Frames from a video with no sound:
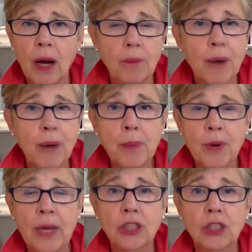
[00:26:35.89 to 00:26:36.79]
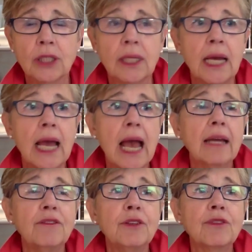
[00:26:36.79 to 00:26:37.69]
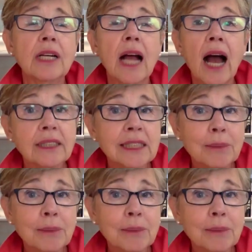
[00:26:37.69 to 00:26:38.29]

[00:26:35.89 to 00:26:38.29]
preparation. And if you've got